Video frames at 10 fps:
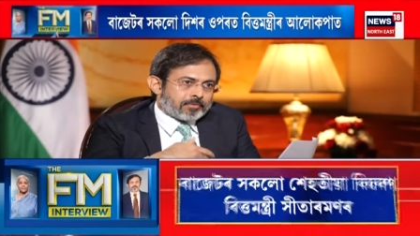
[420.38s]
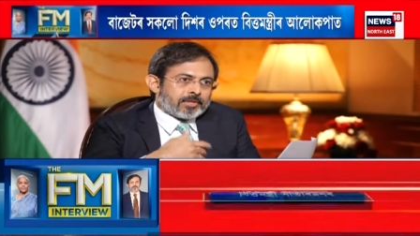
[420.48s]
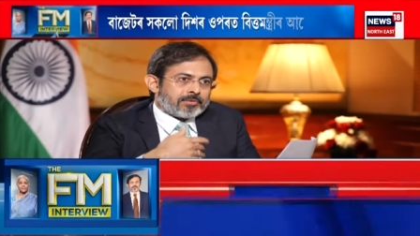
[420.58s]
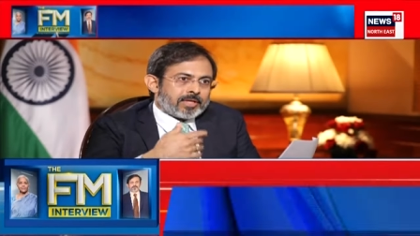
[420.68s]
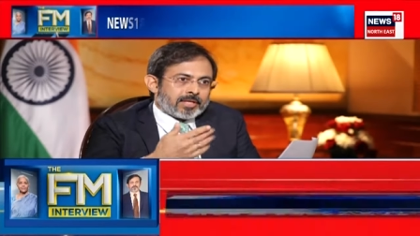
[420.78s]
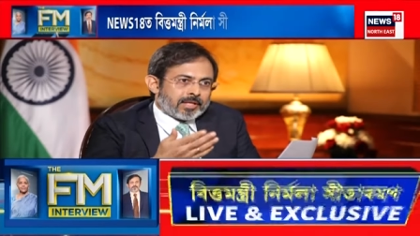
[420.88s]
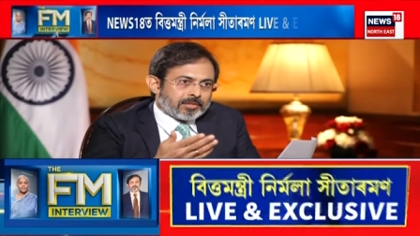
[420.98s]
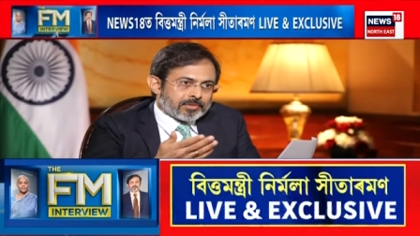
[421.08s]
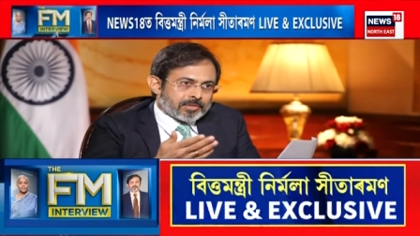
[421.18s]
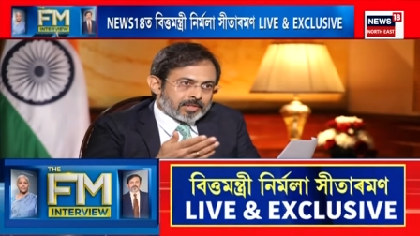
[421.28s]
rating
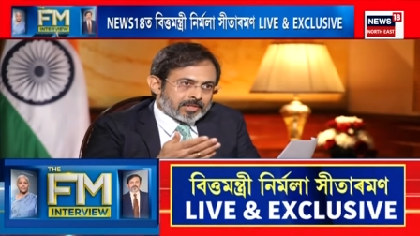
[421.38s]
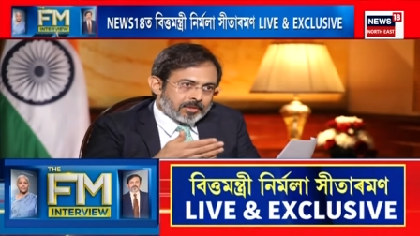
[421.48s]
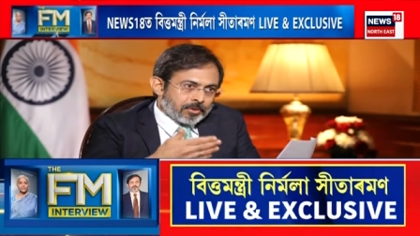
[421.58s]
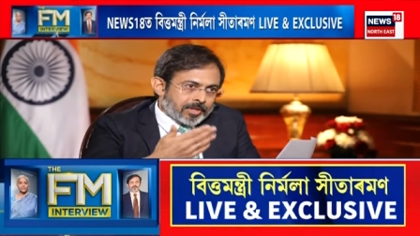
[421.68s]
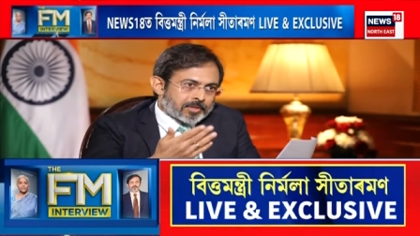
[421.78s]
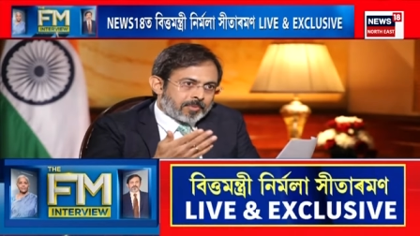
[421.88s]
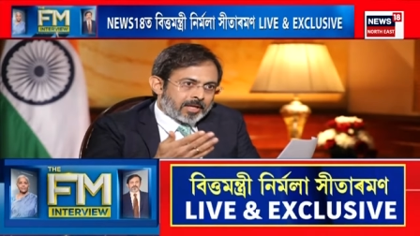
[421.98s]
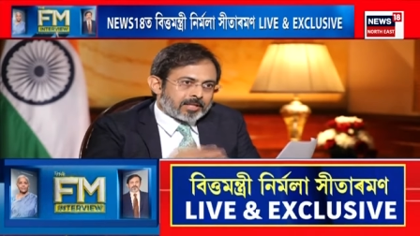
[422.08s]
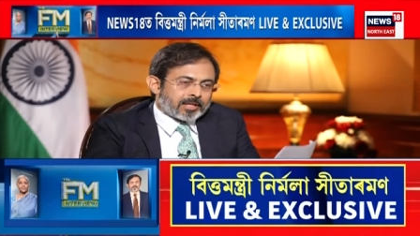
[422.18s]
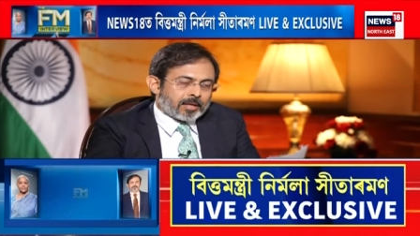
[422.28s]
agencies? You're
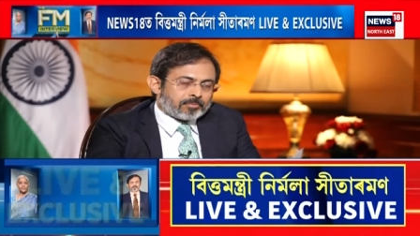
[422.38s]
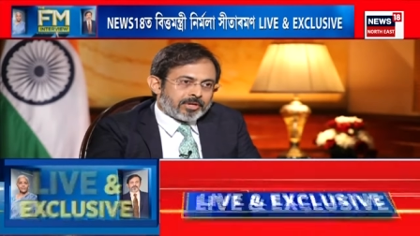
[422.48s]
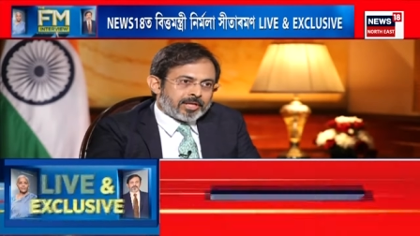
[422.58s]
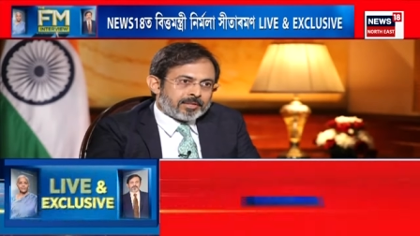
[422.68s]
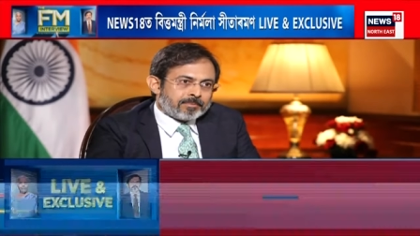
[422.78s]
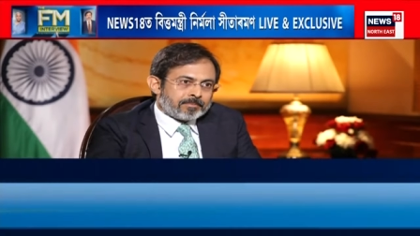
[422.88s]
expecting an upgrade?